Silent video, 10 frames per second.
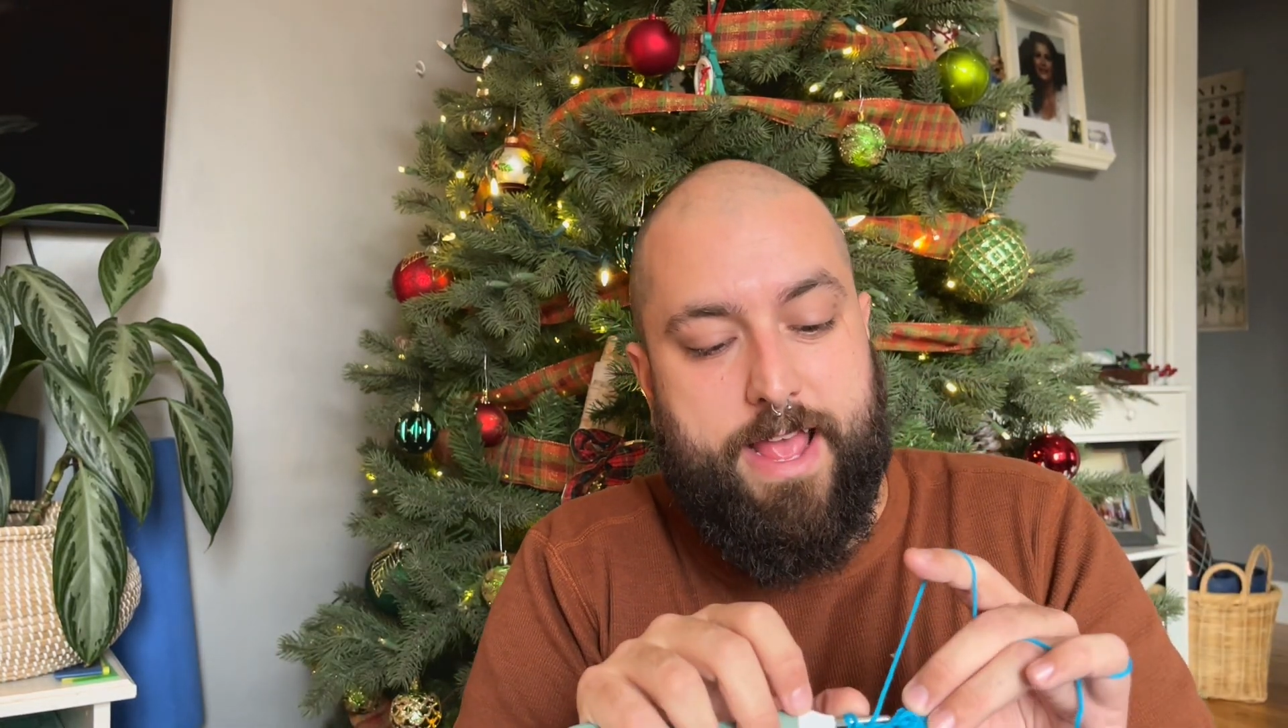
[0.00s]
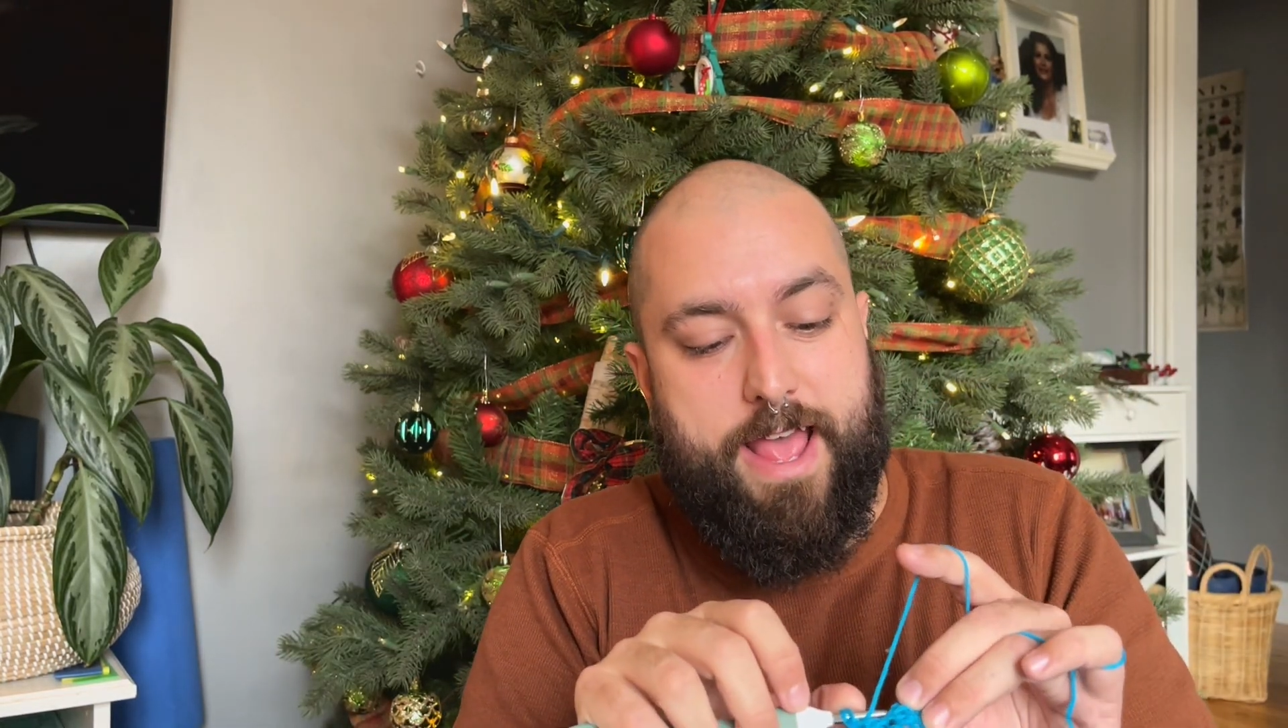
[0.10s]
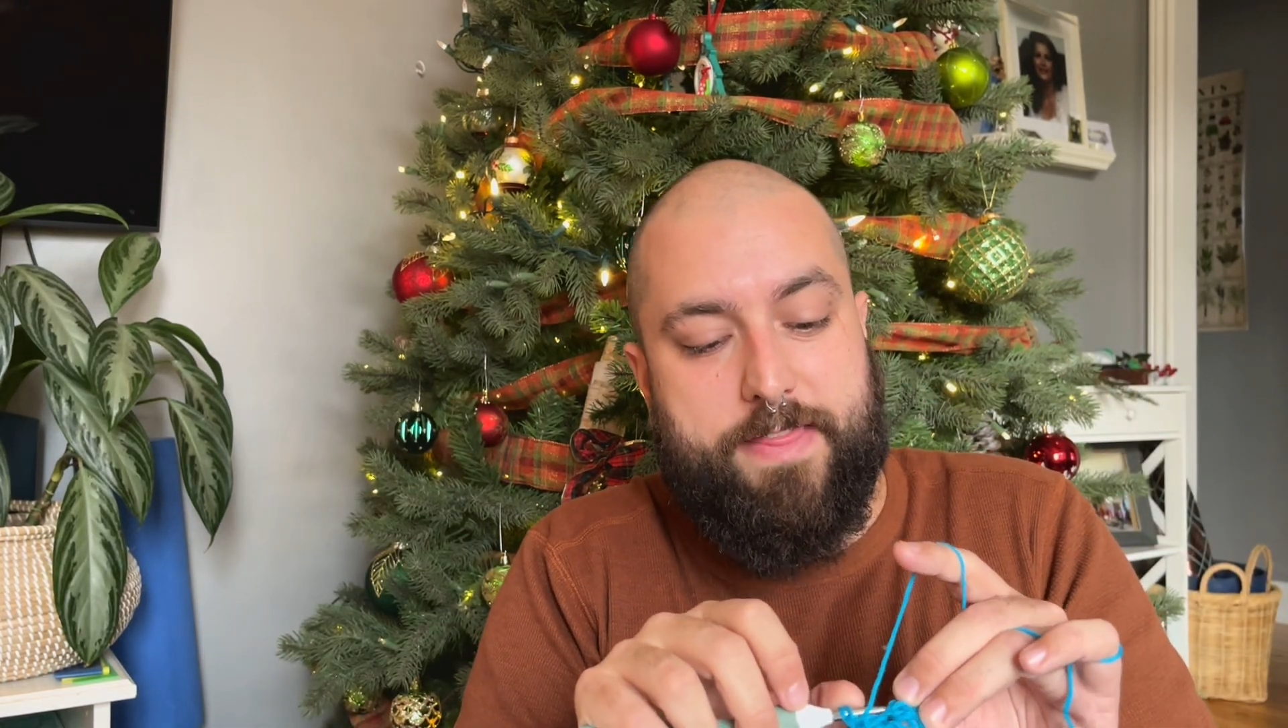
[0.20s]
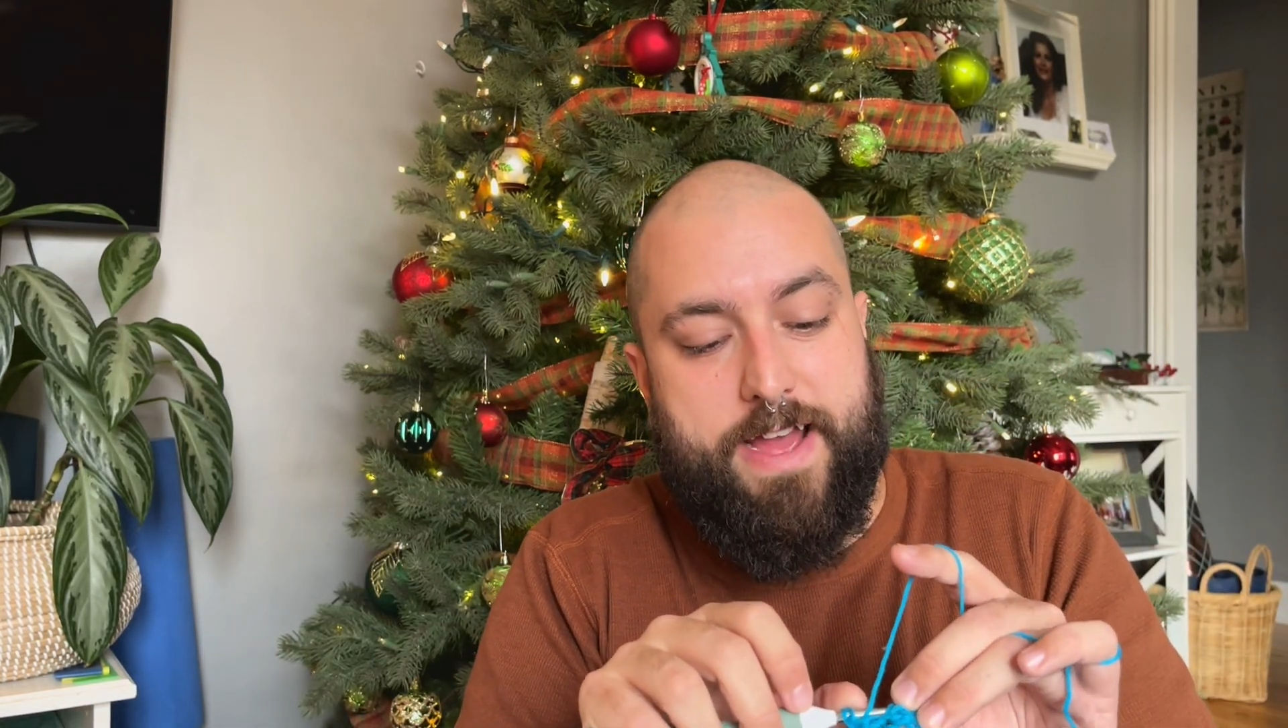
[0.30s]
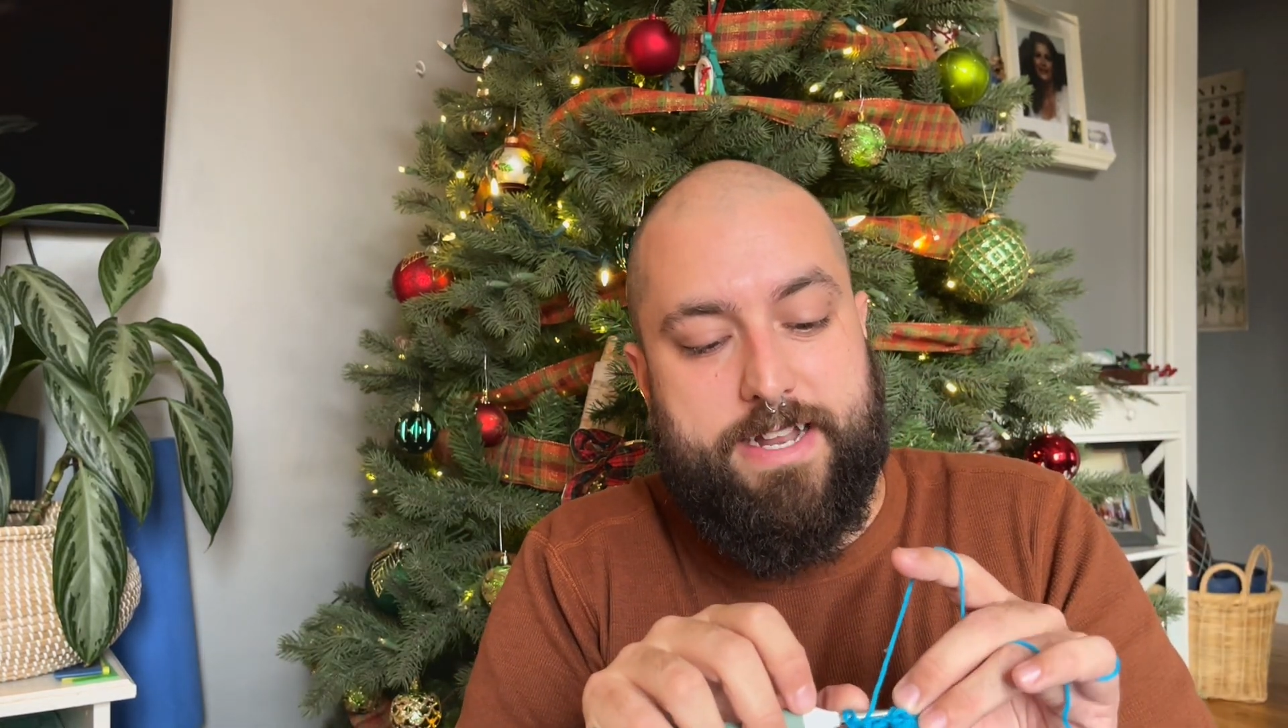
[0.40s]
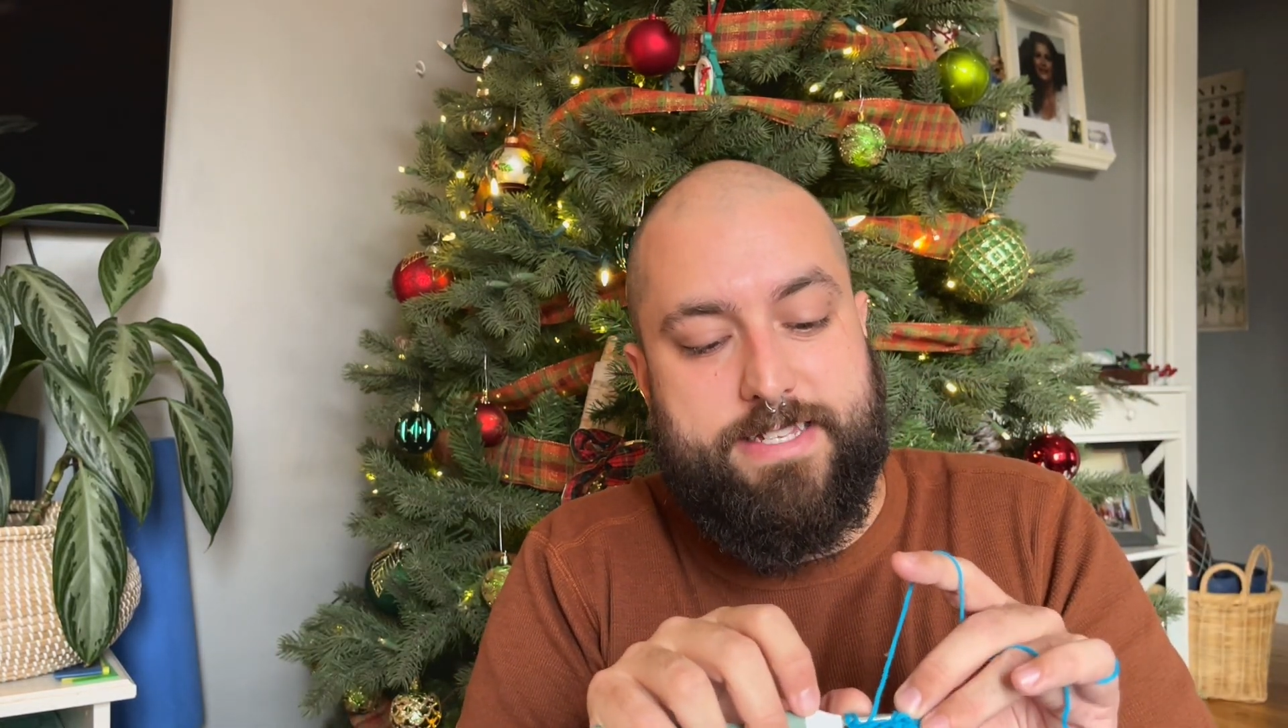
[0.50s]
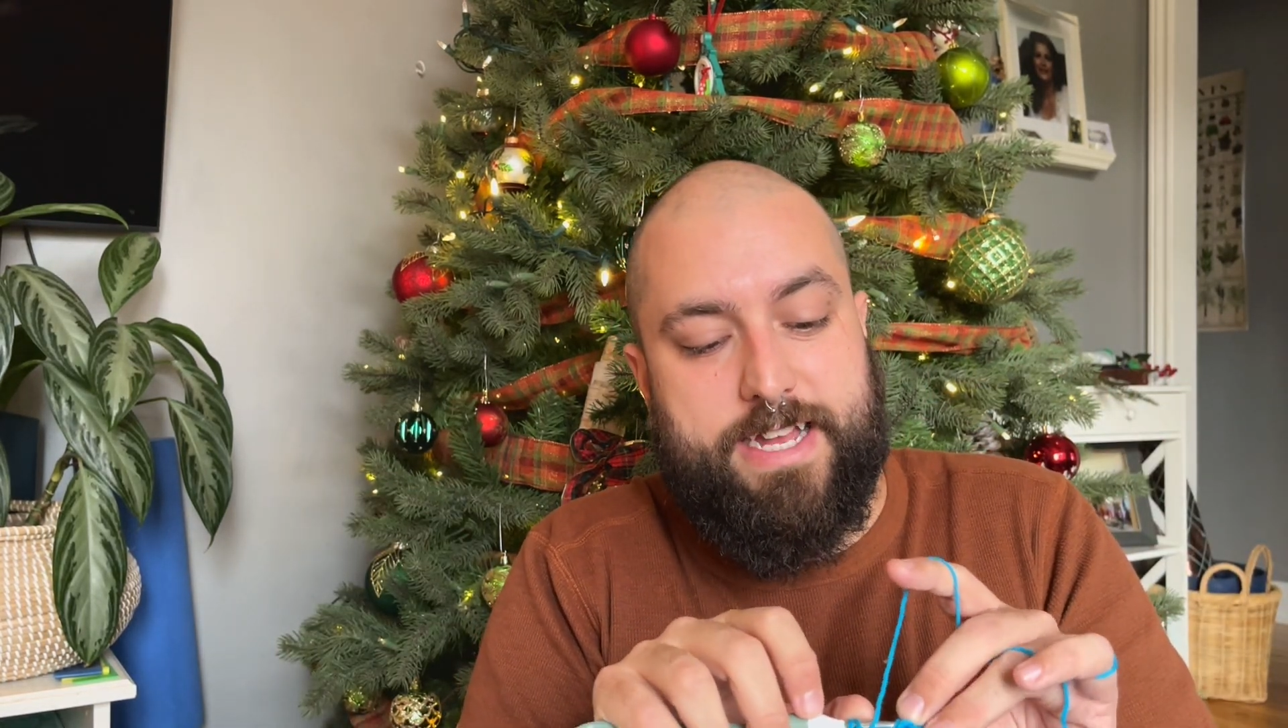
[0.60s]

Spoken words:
and that is